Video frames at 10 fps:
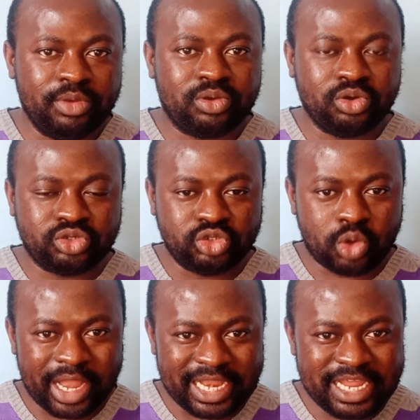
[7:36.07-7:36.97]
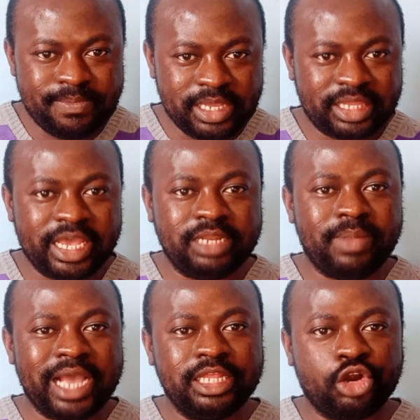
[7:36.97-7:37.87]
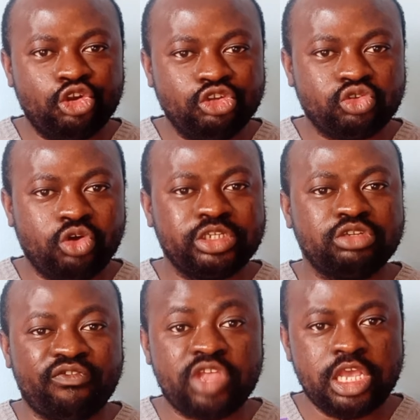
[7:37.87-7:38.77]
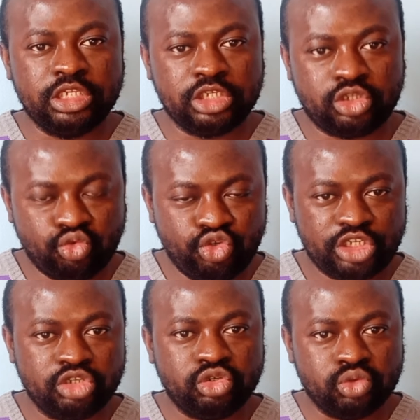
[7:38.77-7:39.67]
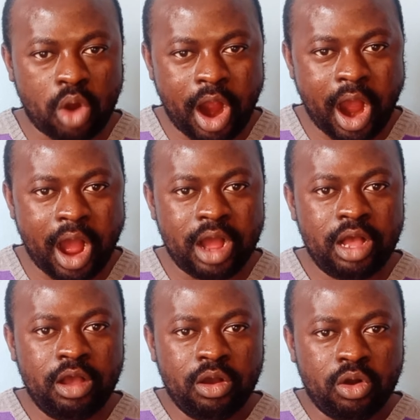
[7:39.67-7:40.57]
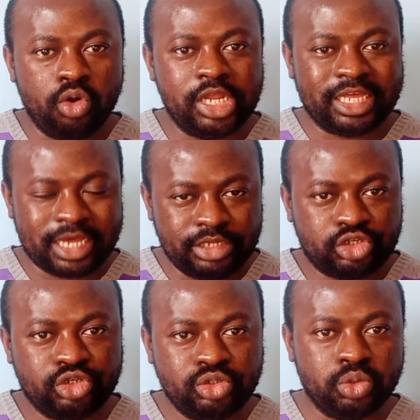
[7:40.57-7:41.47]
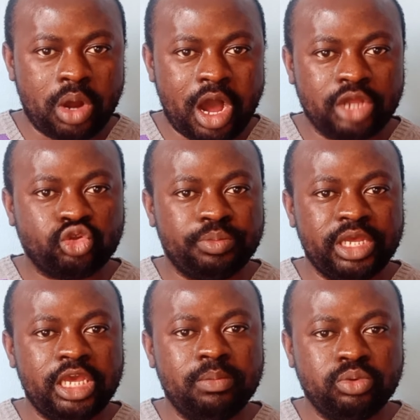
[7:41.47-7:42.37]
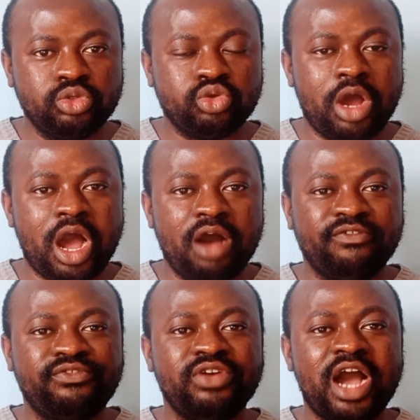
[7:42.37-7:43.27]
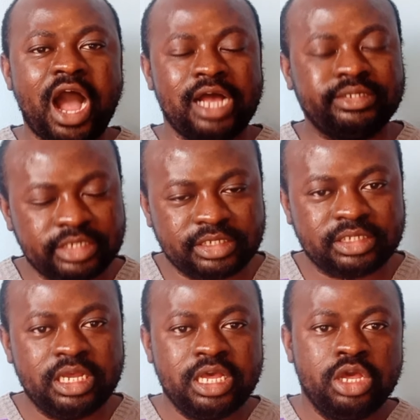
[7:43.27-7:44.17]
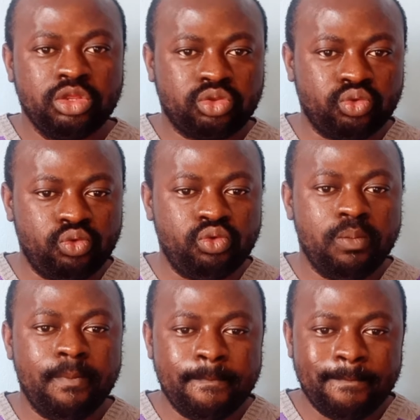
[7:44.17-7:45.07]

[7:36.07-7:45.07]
because you are limited by the resources of the institution you are or the country you are to be able to have access to